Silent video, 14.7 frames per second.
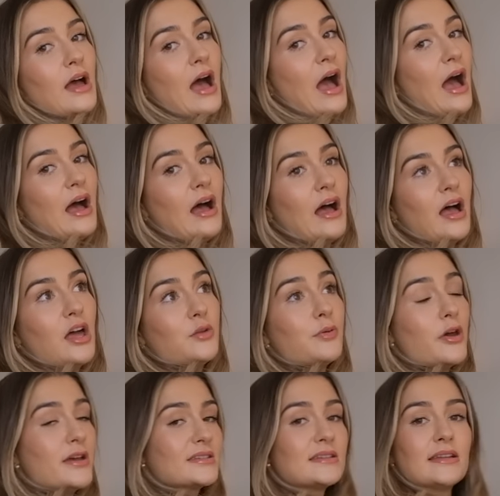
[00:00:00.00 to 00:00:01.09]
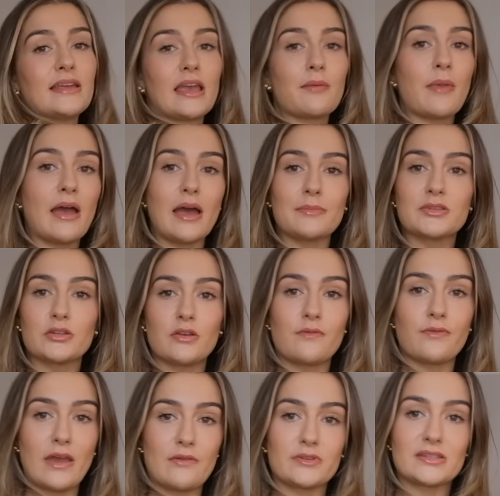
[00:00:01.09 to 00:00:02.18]
And personally, my absolute
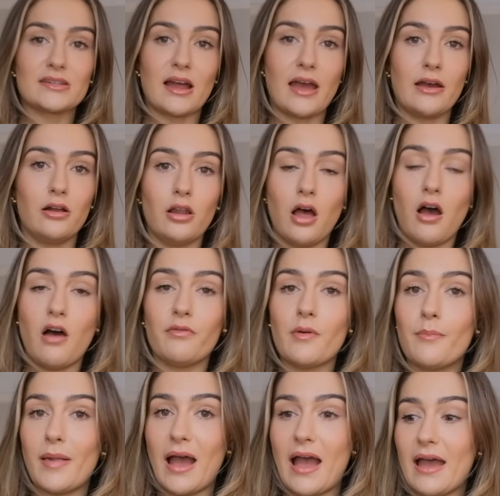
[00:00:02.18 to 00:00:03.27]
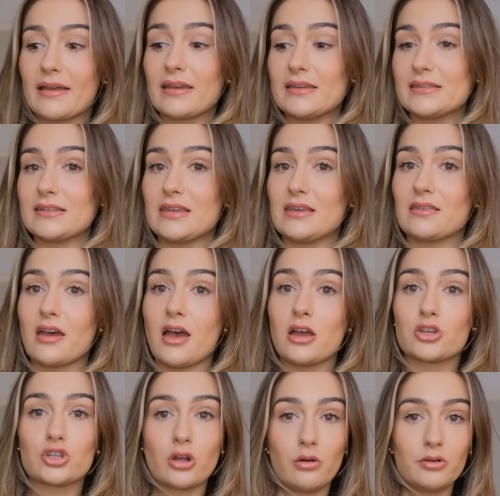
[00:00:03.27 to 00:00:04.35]
favourite style of bag is either a
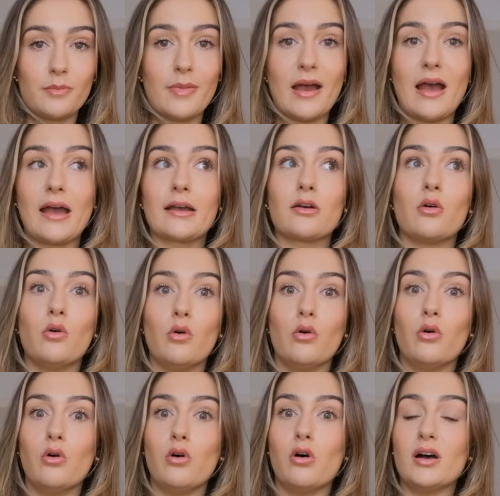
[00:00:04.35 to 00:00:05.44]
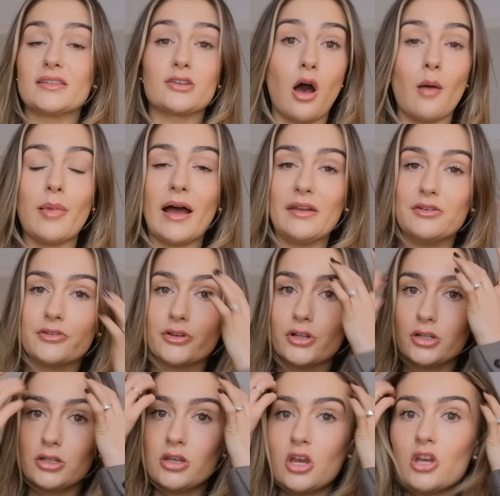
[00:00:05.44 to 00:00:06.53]
shoulder bag or a top
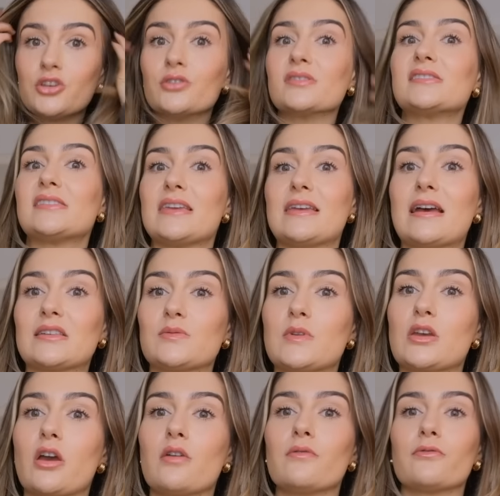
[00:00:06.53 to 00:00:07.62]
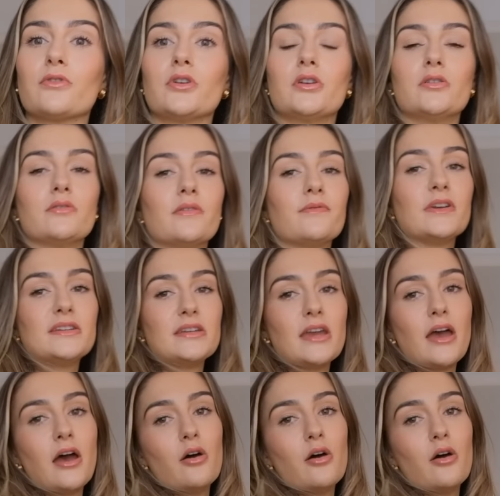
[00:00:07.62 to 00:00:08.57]
handle. You'll see as we go through the video